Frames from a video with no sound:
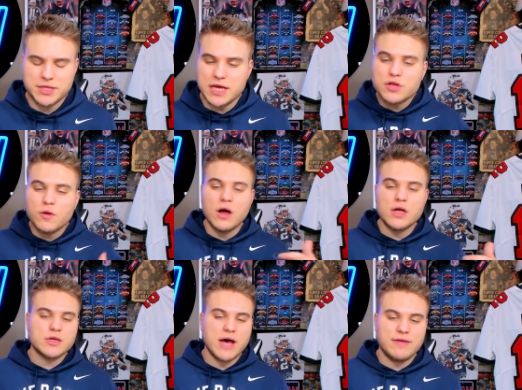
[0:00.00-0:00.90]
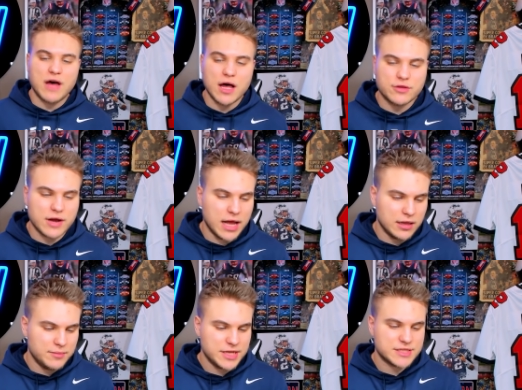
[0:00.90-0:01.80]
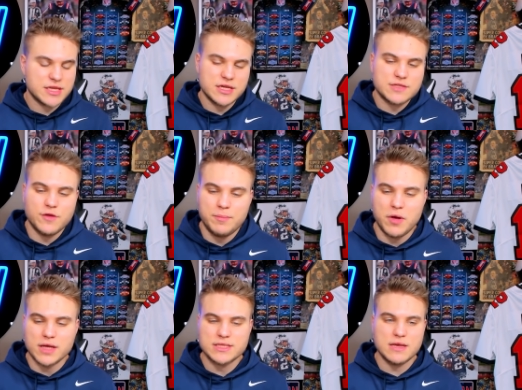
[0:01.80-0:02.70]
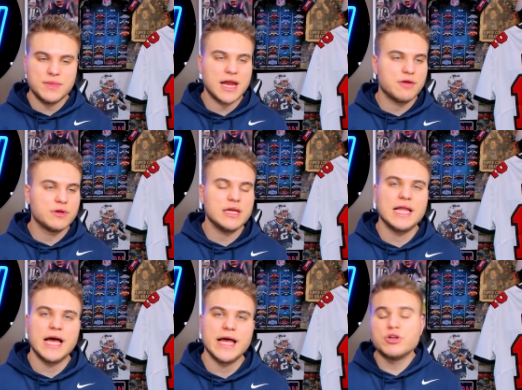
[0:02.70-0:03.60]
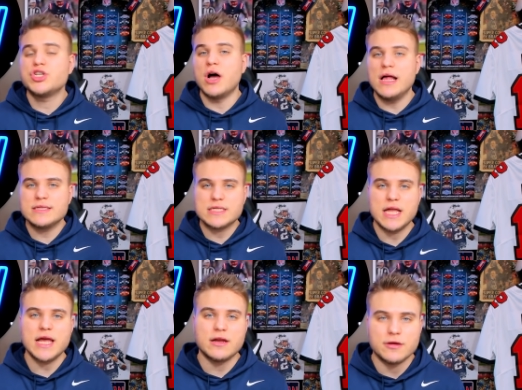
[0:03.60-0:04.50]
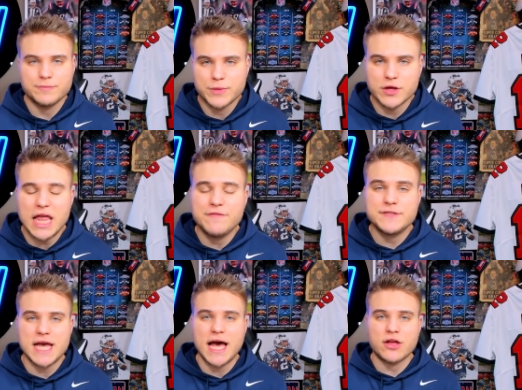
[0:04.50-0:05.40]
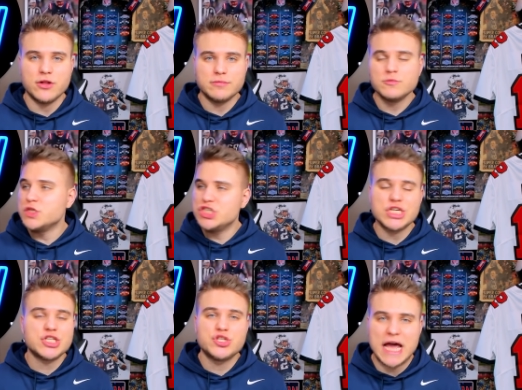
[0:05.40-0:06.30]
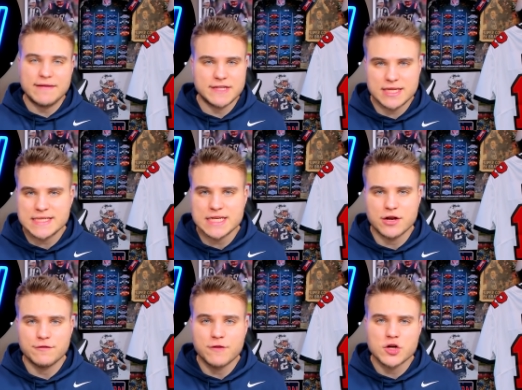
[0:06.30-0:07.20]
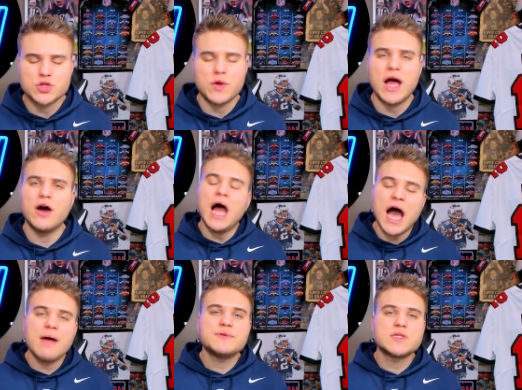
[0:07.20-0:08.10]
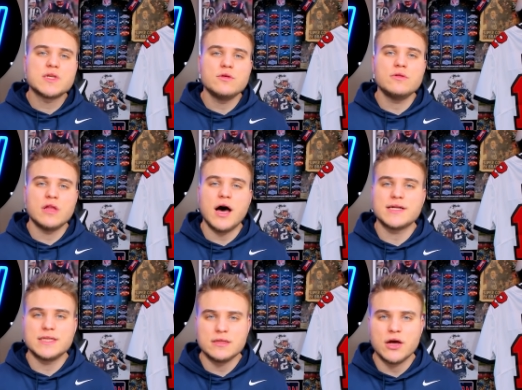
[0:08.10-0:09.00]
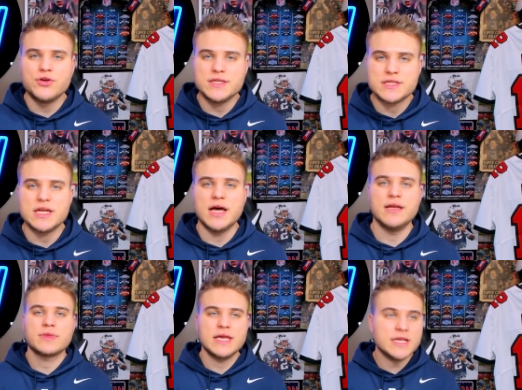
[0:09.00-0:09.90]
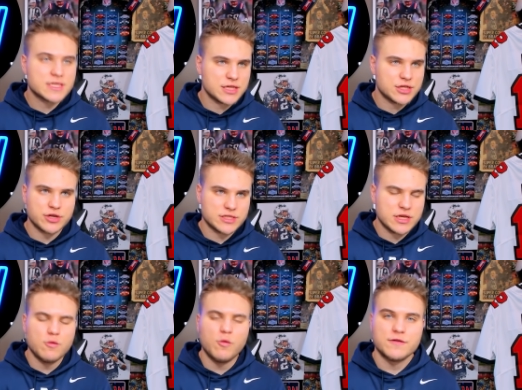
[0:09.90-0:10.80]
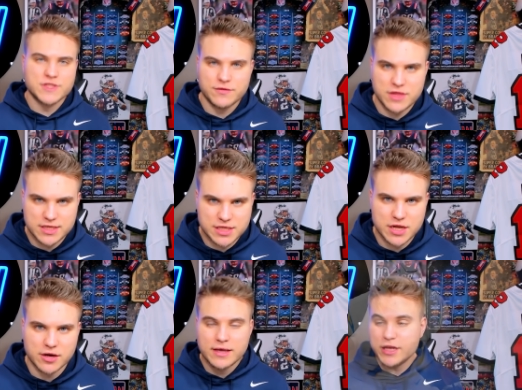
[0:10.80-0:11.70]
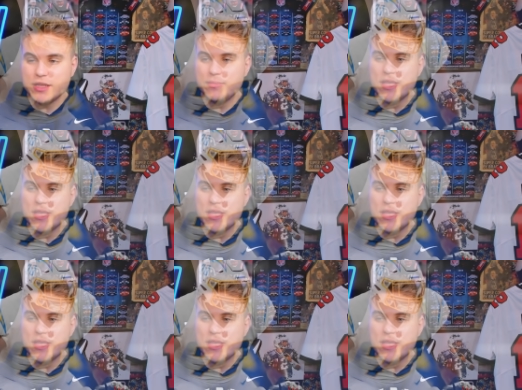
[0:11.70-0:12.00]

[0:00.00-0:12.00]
But then you also have other elements to this football team that I really like. Rashawn Slater, your left tackle, was just drafted this year, first round. Absolute locked and loaded stud. He's the Tristan Wirfs of this year. He could